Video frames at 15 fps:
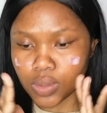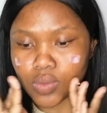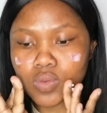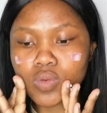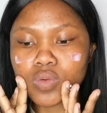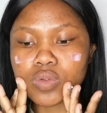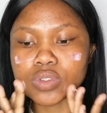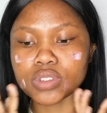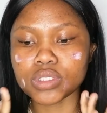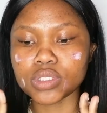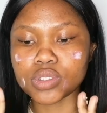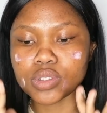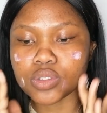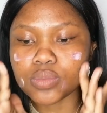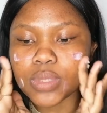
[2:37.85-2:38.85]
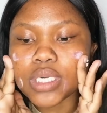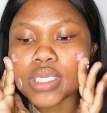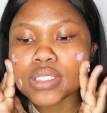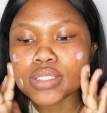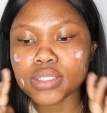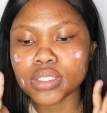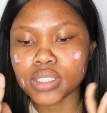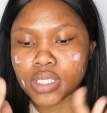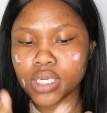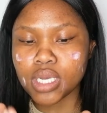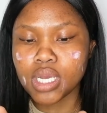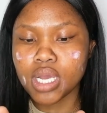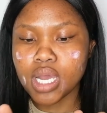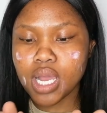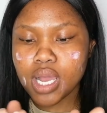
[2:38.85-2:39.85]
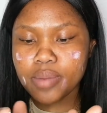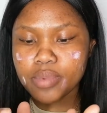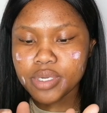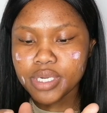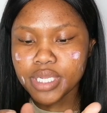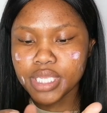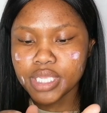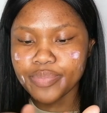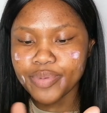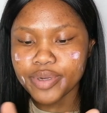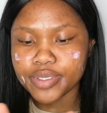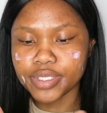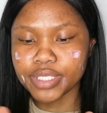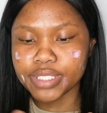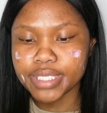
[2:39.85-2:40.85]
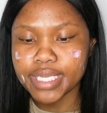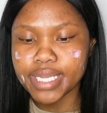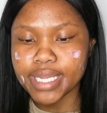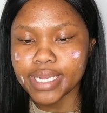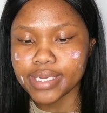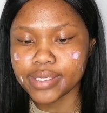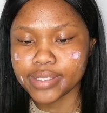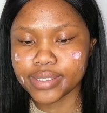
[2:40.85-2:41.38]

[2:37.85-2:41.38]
Oh, this is too much. I'm going to keep on looking